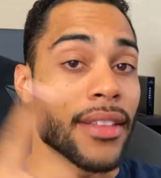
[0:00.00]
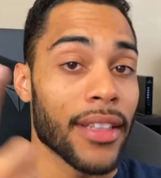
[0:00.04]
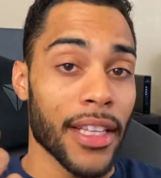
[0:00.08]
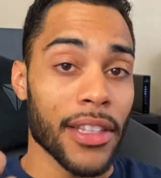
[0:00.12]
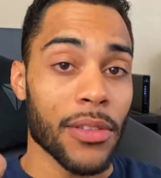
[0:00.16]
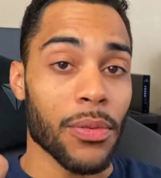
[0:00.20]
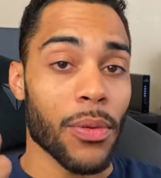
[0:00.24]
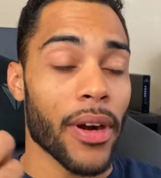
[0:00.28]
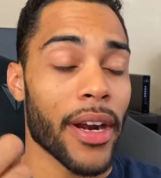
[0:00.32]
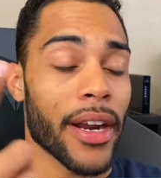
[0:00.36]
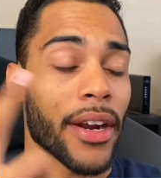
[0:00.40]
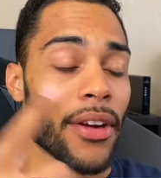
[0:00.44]

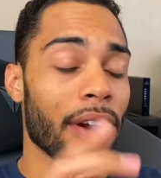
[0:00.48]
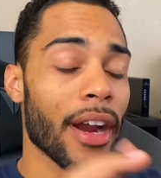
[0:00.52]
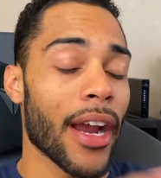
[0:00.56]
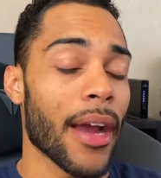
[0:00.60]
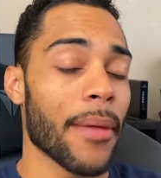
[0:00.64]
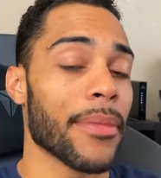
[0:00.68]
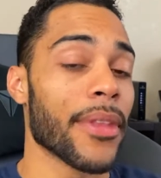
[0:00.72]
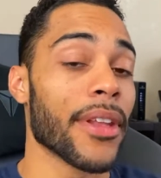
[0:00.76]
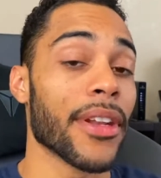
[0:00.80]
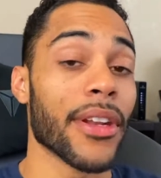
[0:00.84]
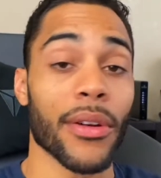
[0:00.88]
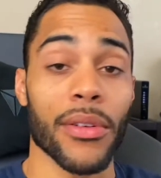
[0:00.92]
That's where I
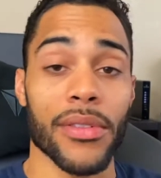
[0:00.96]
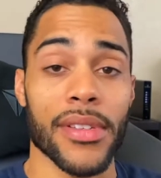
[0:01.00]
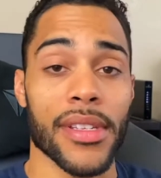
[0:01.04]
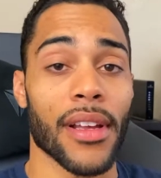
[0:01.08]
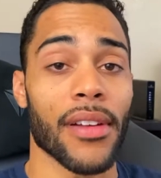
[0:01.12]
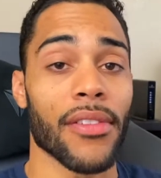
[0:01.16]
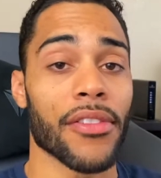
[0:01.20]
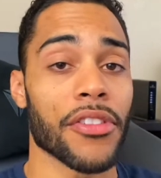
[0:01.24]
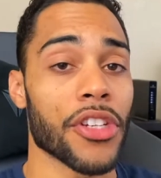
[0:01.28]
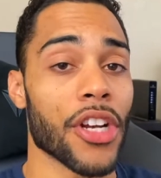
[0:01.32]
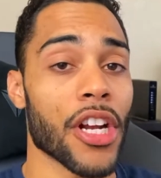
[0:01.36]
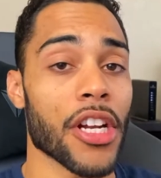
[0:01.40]
grabbed the no
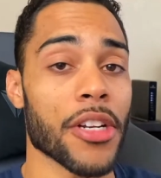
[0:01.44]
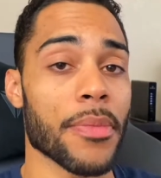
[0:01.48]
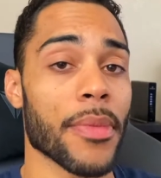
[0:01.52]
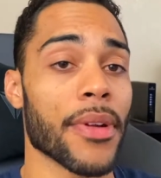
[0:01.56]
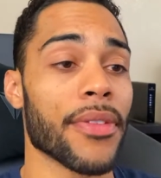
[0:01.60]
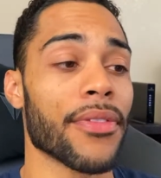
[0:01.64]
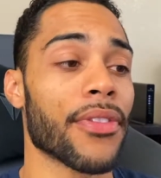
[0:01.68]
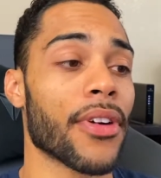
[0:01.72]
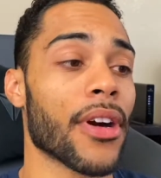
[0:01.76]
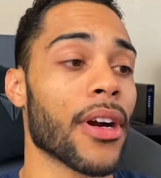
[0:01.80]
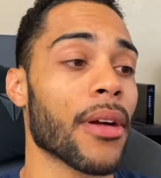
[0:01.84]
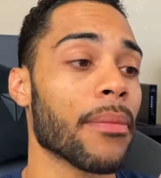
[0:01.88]

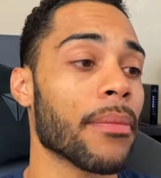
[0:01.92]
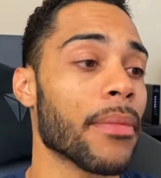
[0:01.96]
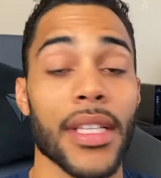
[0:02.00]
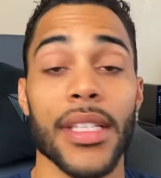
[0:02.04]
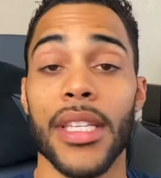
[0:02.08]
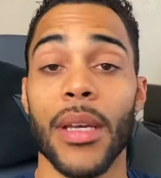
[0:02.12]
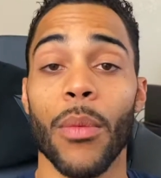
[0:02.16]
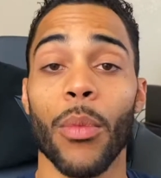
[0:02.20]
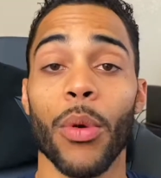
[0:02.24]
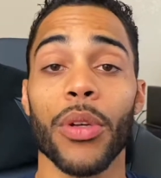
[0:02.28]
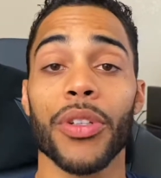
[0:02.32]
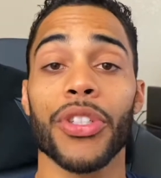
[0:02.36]
self-judgment from.
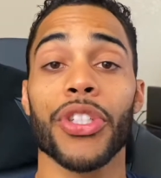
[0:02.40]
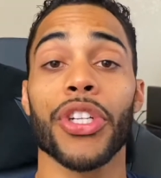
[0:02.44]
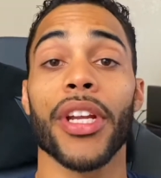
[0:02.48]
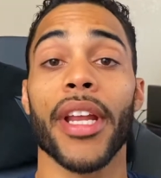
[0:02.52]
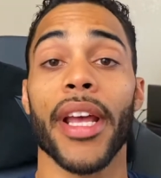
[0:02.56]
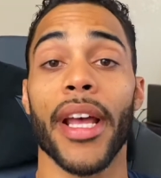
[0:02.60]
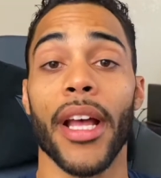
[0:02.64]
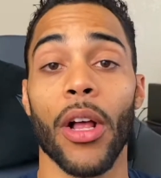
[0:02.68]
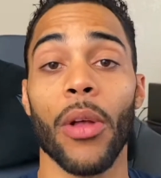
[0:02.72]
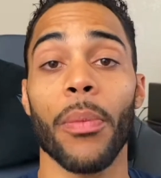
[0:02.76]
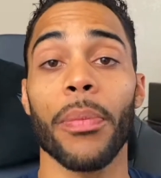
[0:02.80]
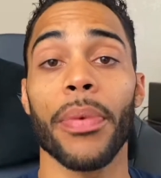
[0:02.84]
Someone should
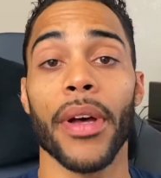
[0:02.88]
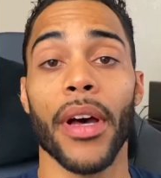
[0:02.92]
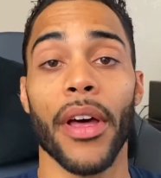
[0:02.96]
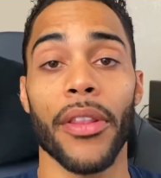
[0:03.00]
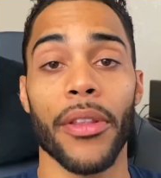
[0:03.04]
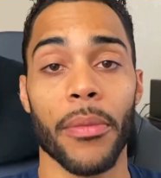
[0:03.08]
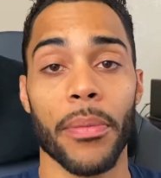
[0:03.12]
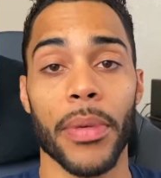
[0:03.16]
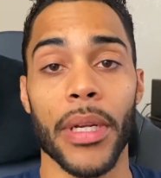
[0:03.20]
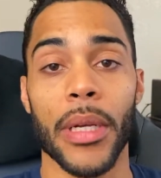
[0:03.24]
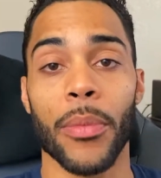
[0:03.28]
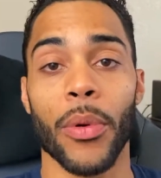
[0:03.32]
help
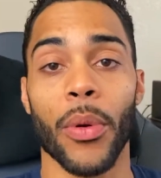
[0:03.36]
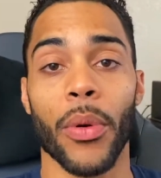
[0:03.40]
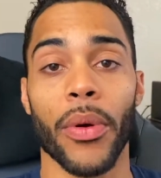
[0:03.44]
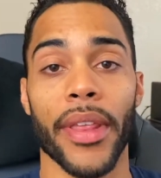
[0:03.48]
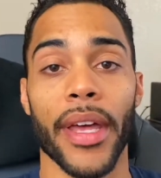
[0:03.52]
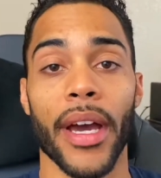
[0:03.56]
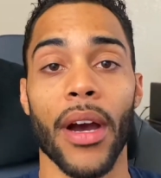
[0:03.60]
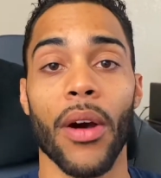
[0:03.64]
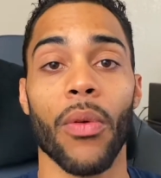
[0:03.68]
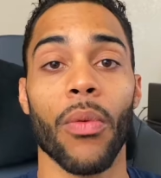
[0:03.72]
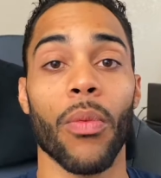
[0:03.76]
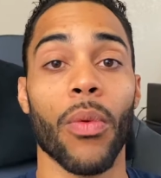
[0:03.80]
other people
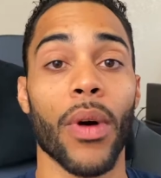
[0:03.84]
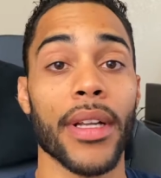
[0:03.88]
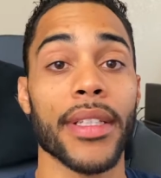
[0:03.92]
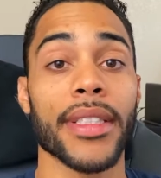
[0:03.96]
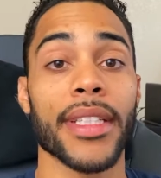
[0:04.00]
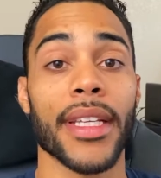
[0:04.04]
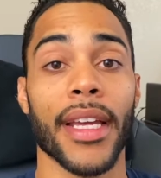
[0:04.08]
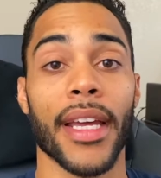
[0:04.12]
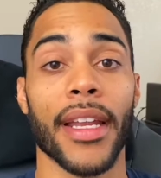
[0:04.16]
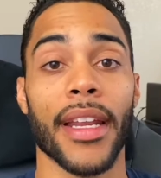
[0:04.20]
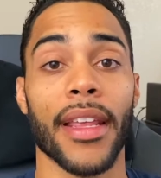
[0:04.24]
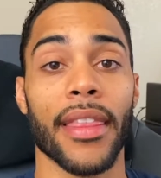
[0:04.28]
without
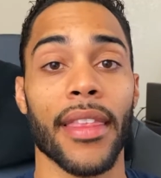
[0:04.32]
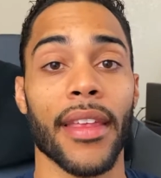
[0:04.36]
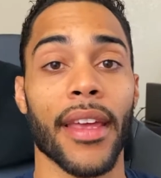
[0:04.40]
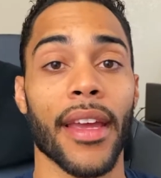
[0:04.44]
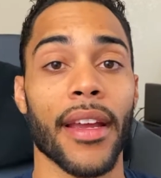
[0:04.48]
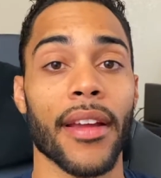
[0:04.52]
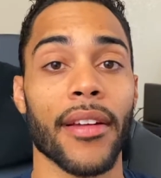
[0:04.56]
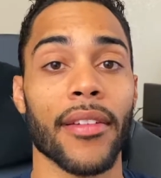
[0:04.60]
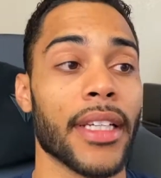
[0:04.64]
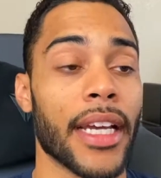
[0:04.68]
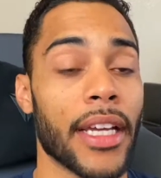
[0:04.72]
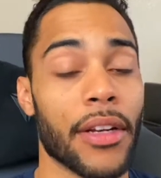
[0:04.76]
wanting
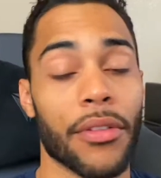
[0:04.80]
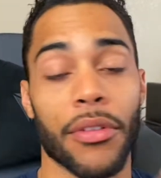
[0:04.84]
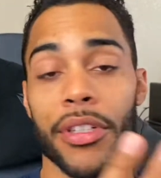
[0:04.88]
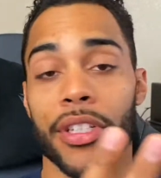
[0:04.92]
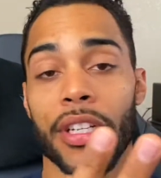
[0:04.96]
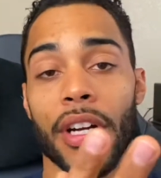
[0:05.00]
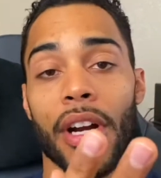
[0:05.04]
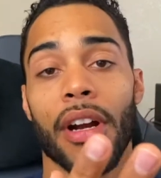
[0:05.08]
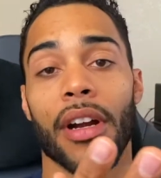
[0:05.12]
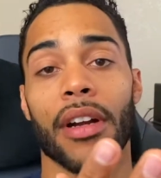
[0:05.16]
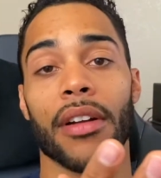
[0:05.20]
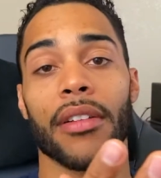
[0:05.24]
anything in
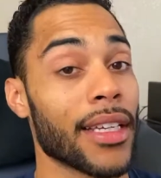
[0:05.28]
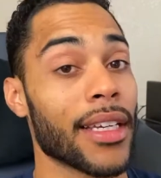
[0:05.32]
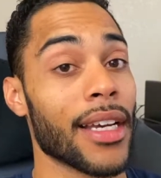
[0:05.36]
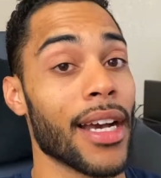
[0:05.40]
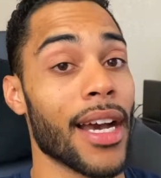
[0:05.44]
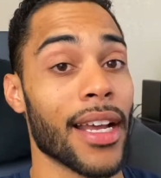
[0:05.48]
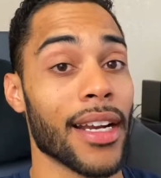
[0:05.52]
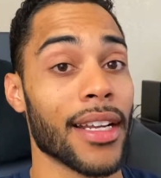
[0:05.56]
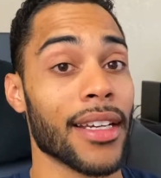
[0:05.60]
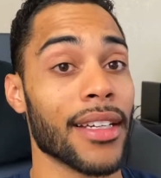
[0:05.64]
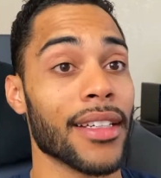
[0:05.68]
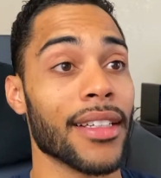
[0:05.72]
return.
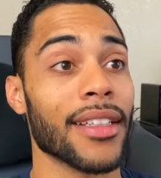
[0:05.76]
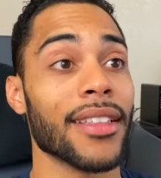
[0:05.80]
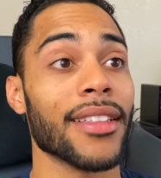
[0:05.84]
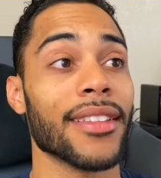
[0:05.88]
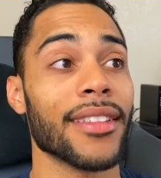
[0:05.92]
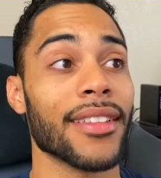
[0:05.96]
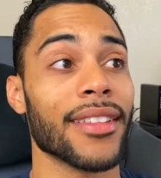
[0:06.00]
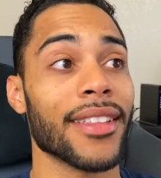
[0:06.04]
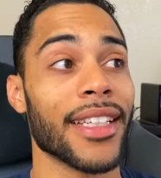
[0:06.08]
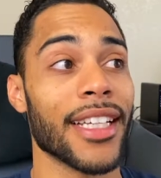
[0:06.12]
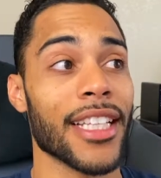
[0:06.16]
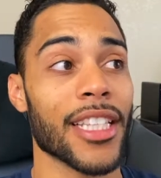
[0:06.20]
Kinda
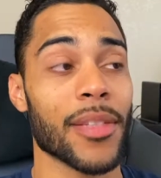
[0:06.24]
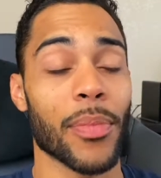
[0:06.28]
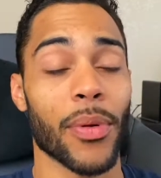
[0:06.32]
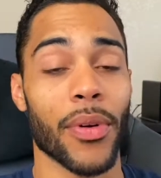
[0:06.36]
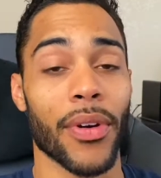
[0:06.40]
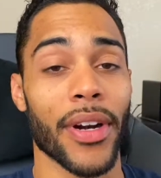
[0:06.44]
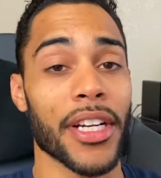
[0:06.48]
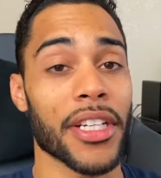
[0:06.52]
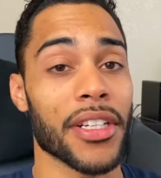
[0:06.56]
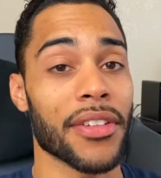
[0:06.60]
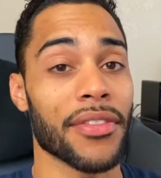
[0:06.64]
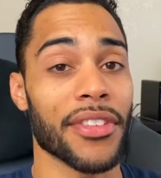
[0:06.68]

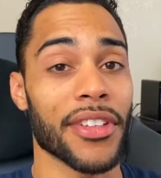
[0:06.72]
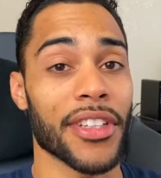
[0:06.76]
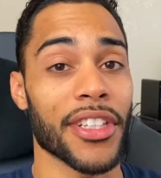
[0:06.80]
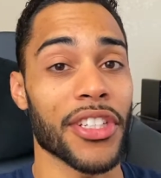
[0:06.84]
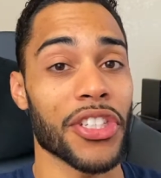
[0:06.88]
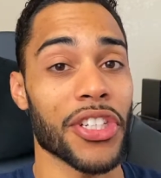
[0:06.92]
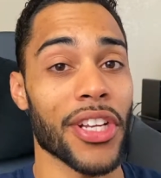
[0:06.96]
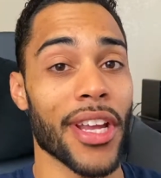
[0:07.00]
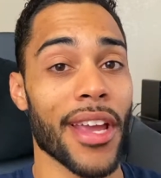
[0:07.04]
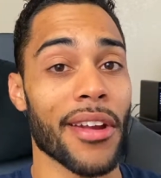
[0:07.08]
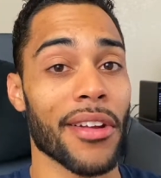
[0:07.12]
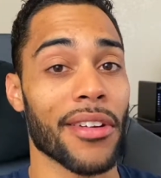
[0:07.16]
inspiration for this
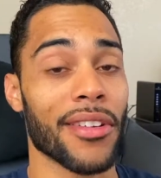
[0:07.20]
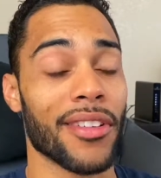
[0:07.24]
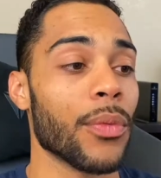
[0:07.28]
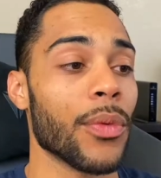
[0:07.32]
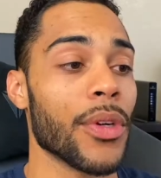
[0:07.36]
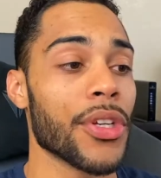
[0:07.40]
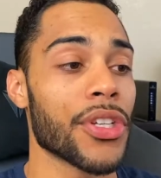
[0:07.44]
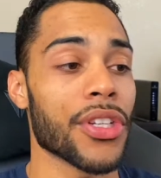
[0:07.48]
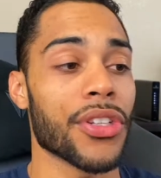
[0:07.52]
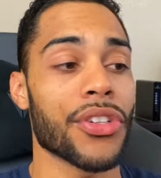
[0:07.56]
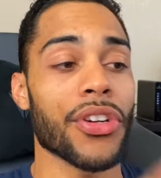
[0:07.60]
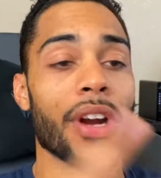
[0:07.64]
channel.
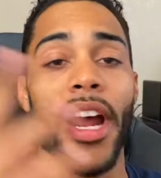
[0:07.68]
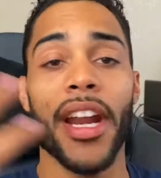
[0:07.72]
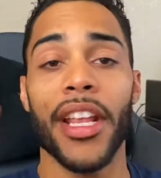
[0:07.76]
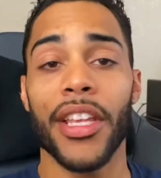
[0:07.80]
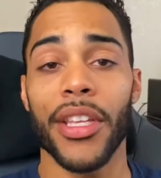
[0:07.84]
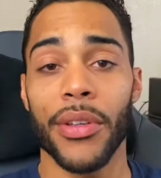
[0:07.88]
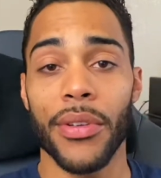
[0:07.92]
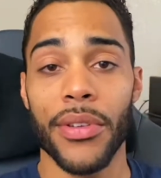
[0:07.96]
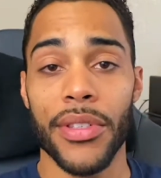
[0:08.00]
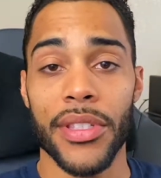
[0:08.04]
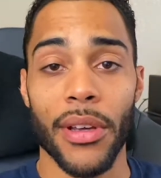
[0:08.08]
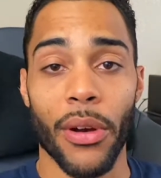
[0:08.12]
We should try to
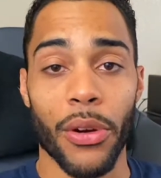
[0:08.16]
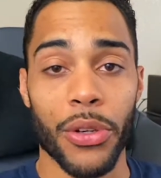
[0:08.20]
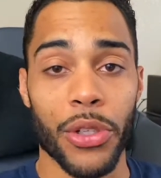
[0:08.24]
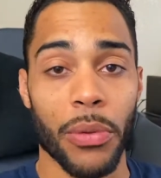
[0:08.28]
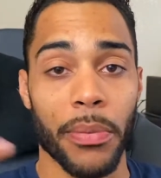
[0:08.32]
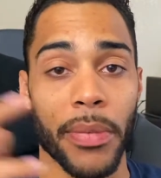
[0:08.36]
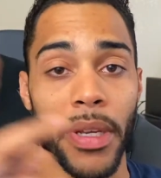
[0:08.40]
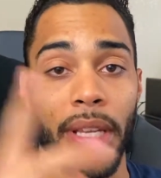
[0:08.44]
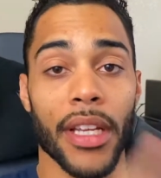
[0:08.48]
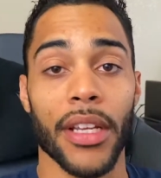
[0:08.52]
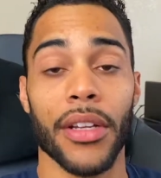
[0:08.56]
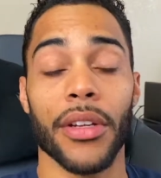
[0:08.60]
use social
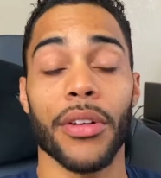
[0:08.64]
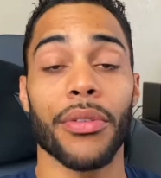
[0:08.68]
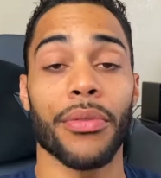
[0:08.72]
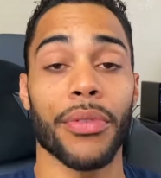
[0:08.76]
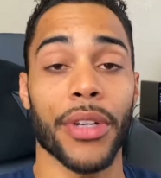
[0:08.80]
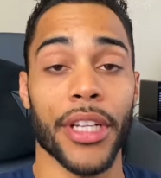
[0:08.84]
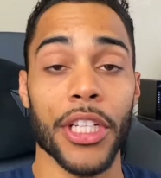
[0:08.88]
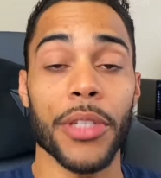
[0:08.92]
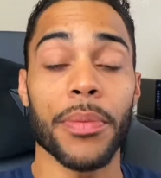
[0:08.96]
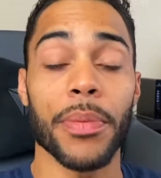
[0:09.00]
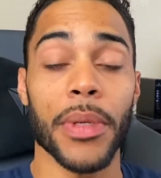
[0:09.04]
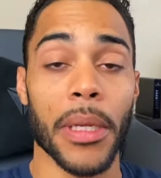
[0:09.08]
media to
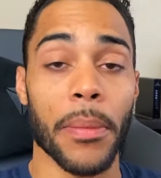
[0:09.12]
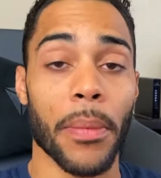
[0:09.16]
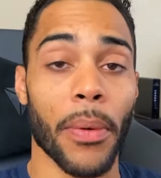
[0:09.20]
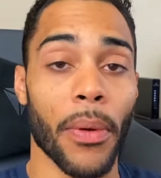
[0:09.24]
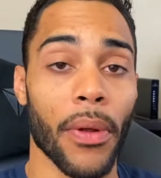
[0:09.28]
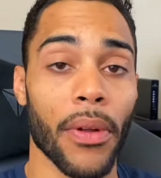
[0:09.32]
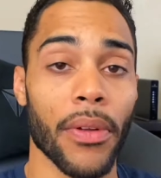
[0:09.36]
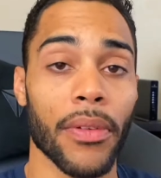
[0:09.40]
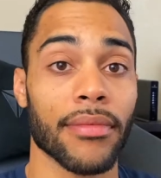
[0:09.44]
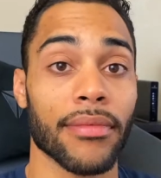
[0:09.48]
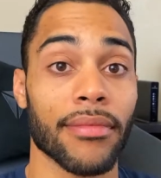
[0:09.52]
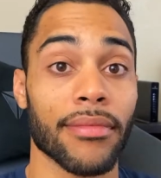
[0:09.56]
reach people.